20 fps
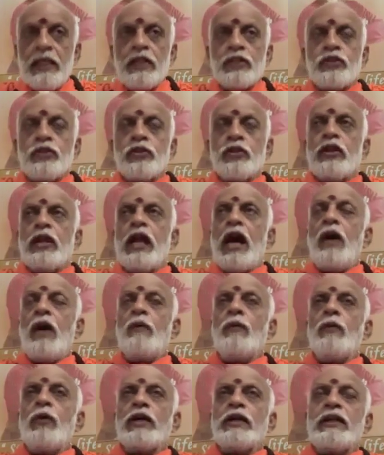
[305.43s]
So now
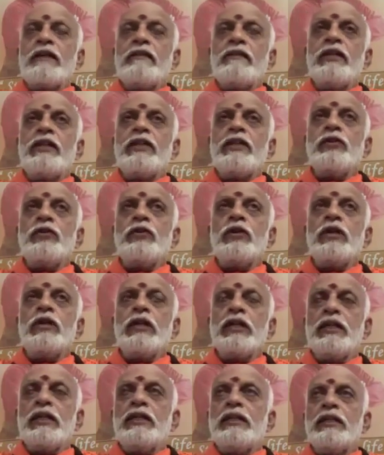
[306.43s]
whatever you
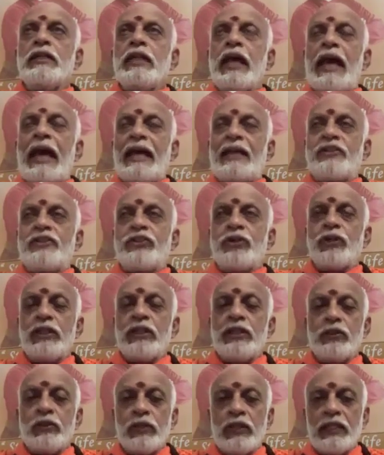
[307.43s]
learn
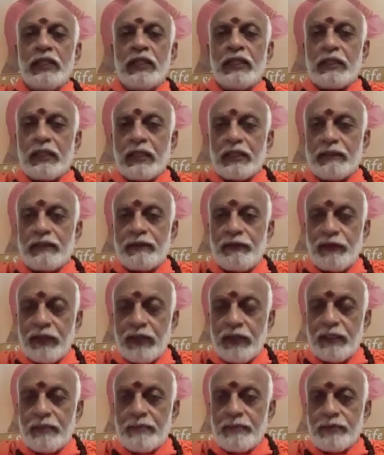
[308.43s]
actually only
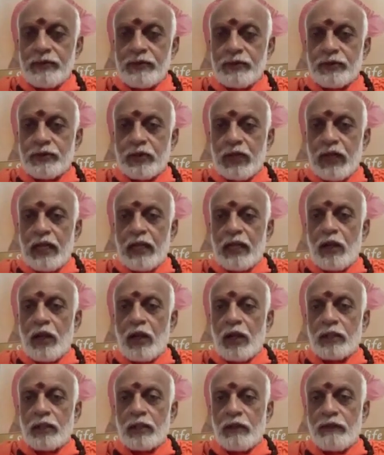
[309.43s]
confirms a
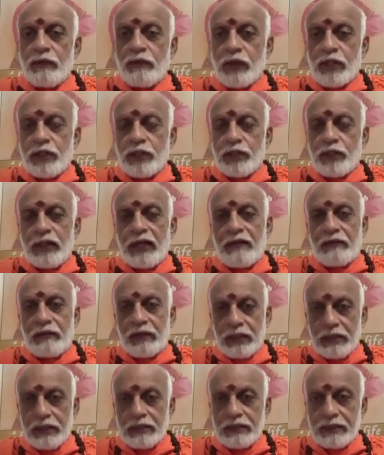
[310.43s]
lot of what you have
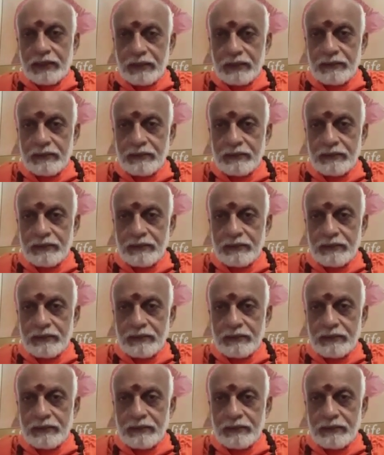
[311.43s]
learned.